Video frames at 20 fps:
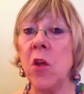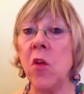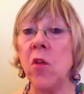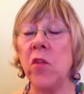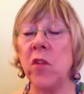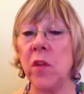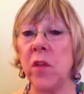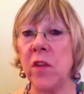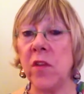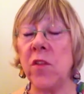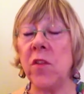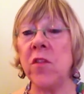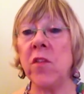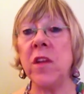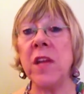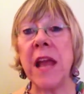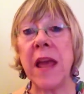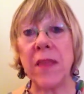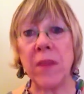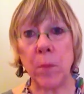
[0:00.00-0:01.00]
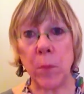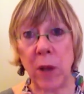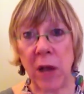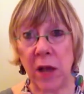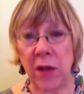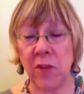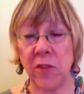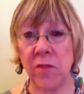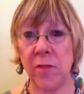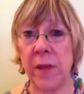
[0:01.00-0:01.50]
So this is another
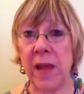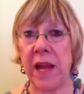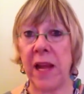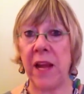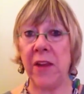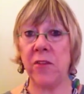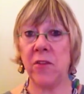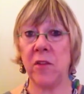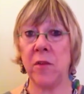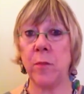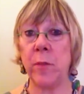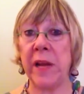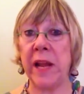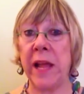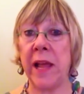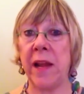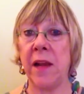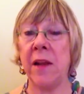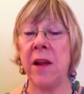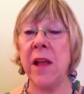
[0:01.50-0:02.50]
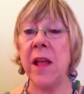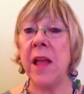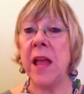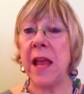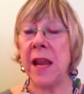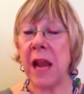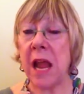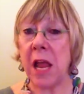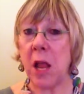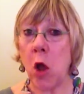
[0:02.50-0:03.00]
part of my lesson plan,
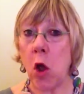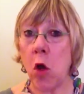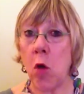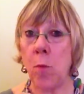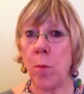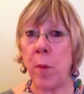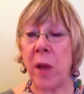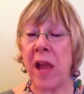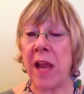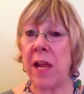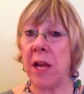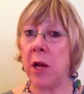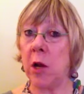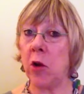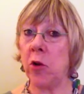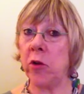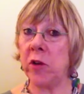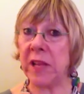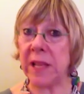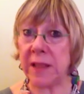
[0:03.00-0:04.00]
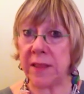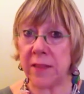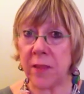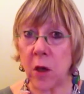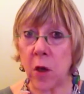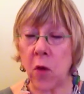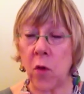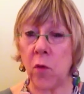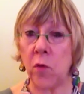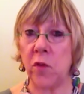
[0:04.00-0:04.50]
and I hope by including
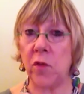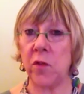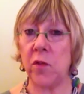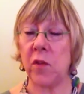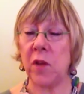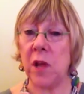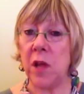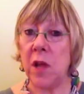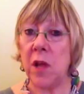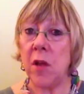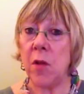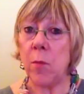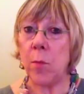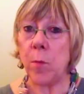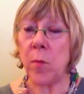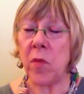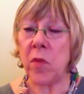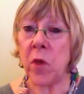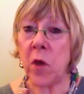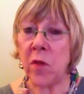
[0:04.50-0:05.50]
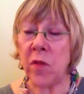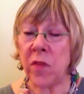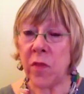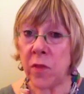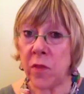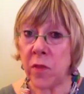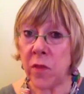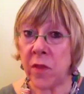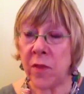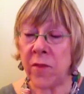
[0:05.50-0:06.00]
those, the
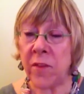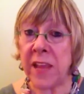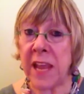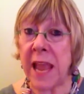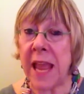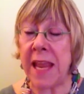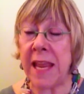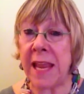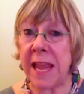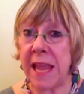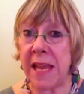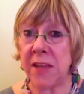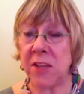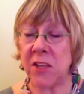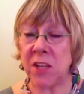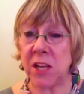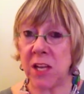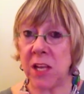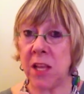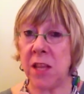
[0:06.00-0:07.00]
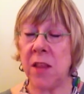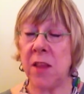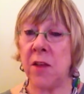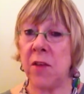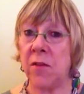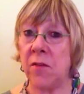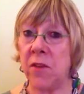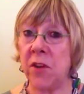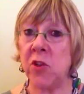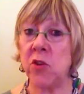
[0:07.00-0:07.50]
VAKT,
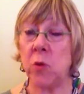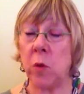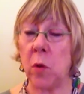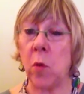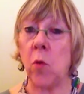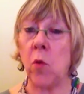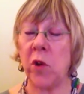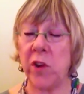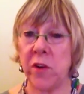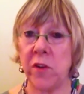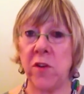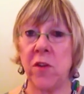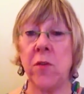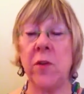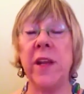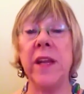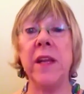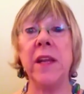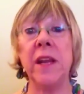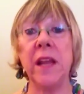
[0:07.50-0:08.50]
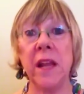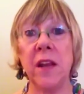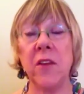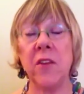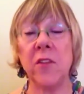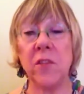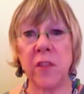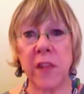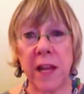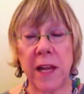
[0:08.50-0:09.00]
the visual, auditory, and
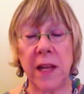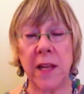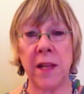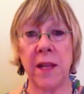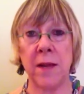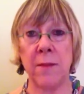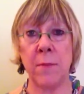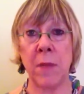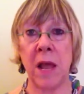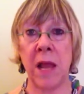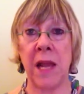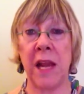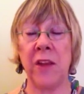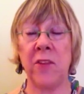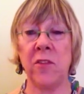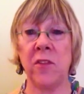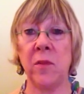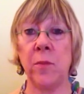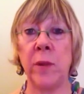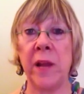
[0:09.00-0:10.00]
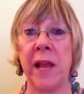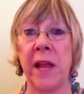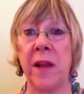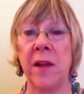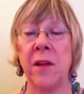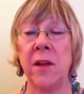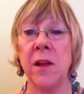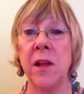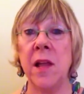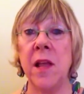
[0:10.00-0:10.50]
kinesthetic in my lesson plan,